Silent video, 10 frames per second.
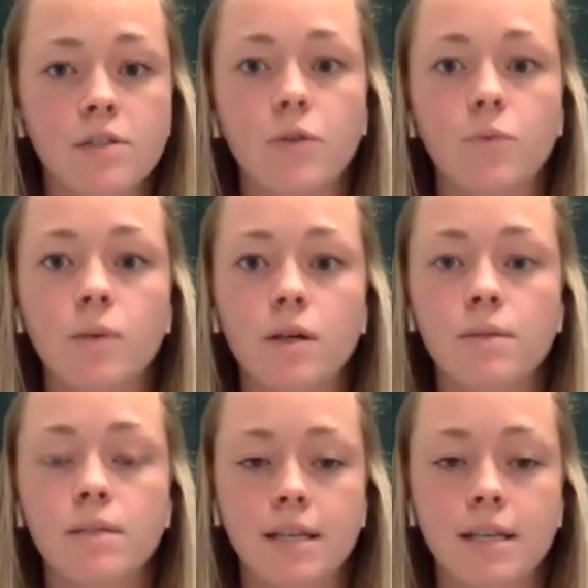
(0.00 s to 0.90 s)
so you will
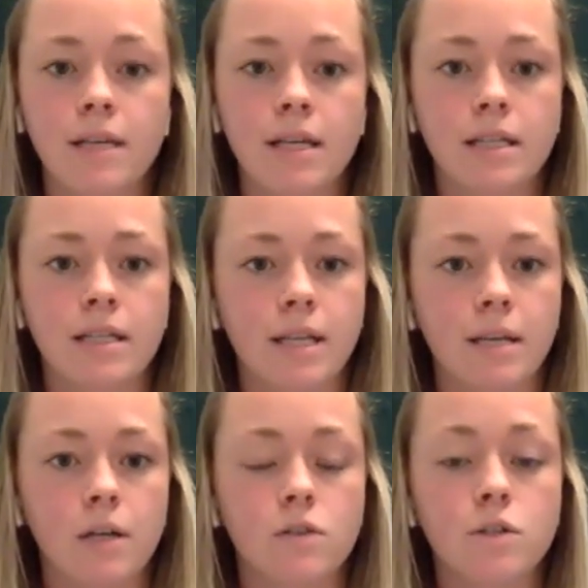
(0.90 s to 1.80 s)
receive it in an
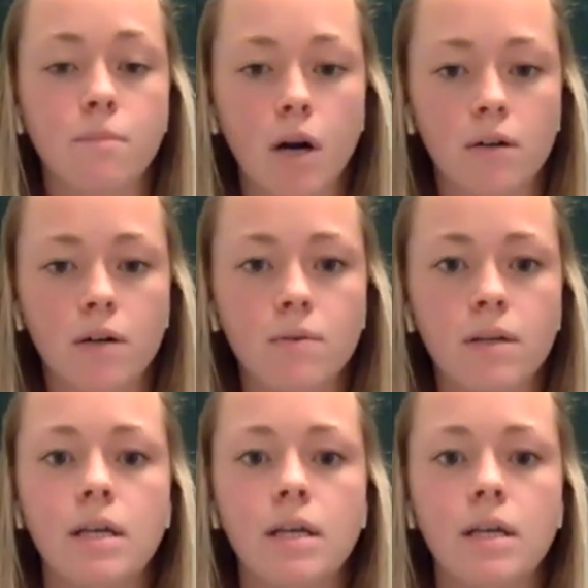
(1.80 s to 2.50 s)
email tomorrow.